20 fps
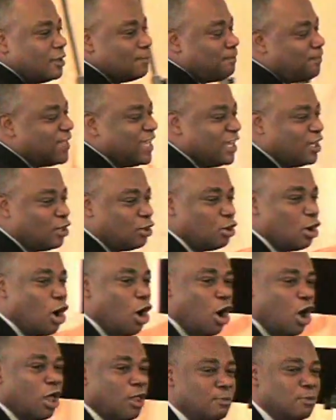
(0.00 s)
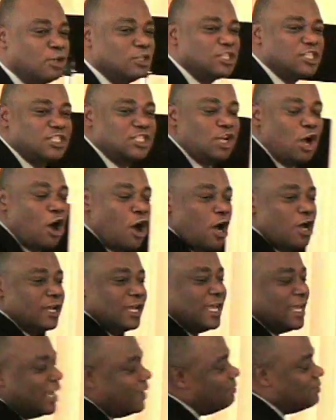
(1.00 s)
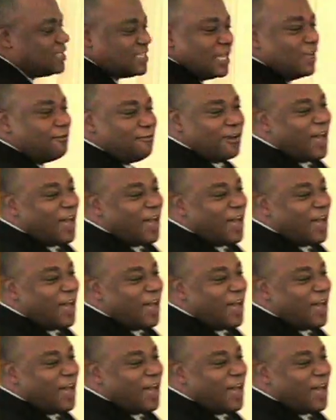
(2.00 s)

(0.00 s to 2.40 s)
Peter almost talked himself